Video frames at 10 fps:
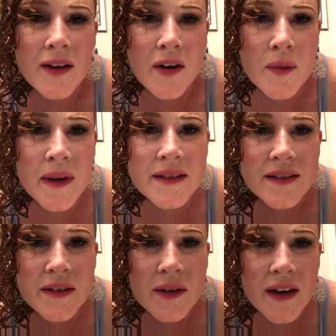all the
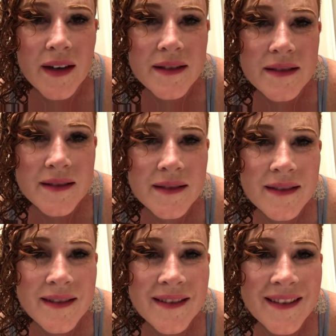best to you guys.
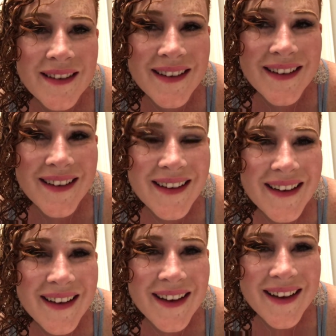
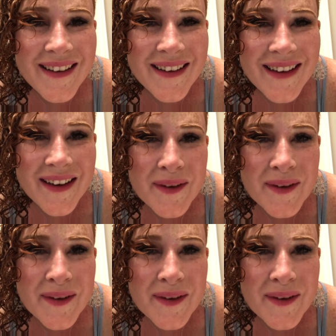And